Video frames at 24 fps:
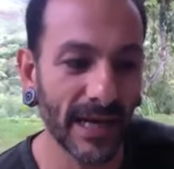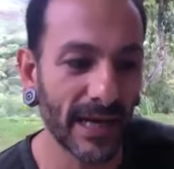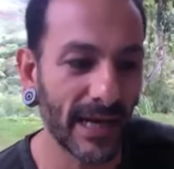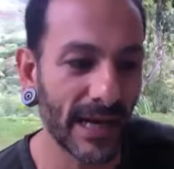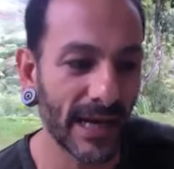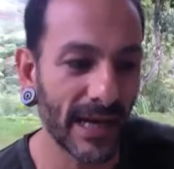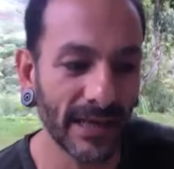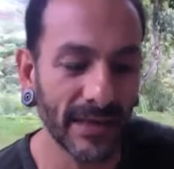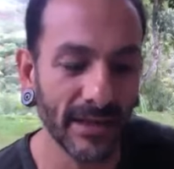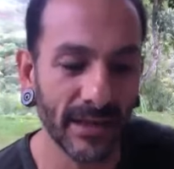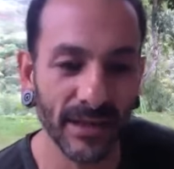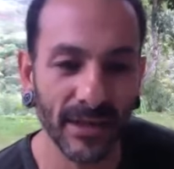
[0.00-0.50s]
and
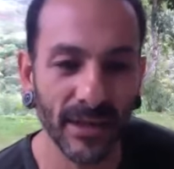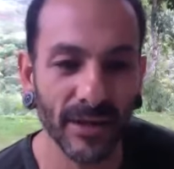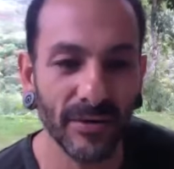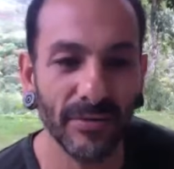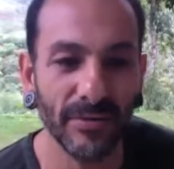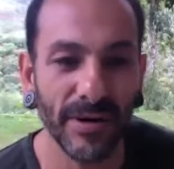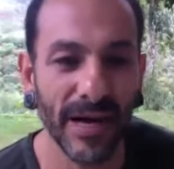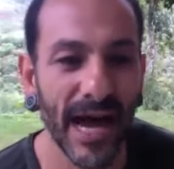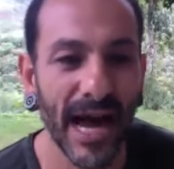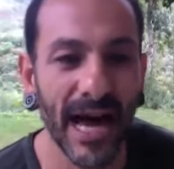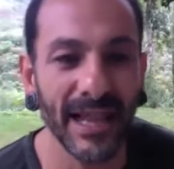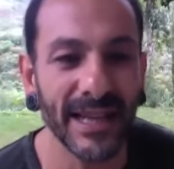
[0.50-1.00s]
the
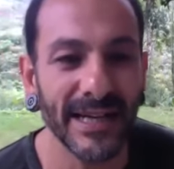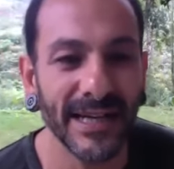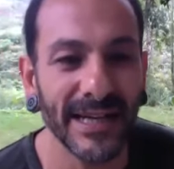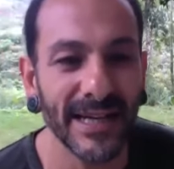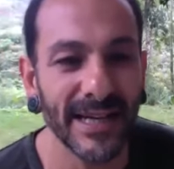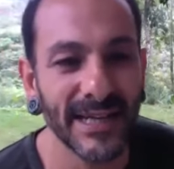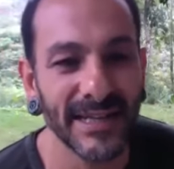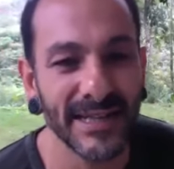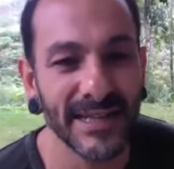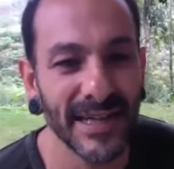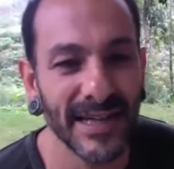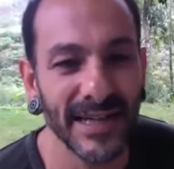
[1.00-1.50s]
reality
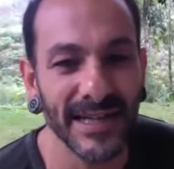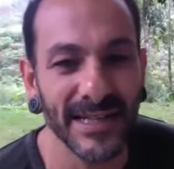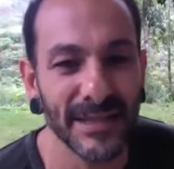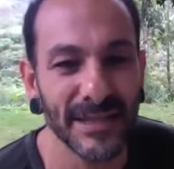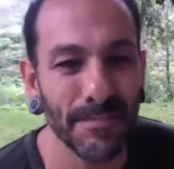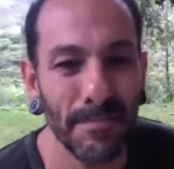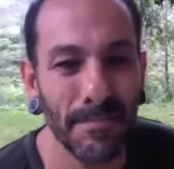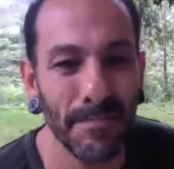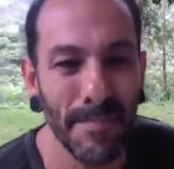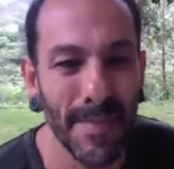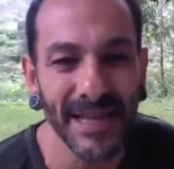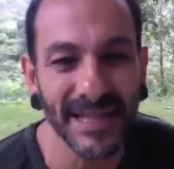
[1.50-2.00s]
is that it's
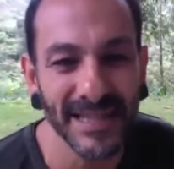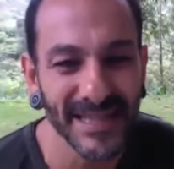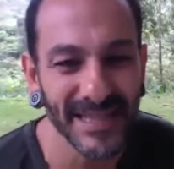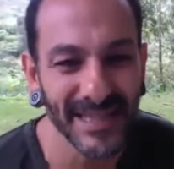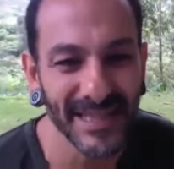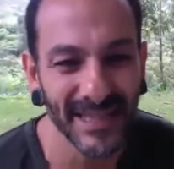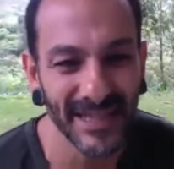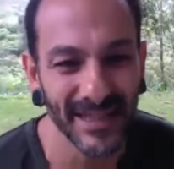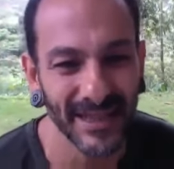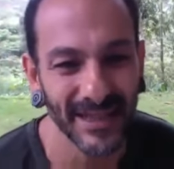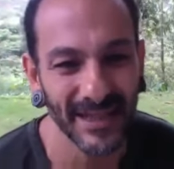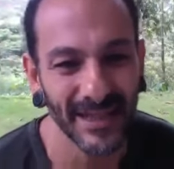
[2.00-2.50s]
messy.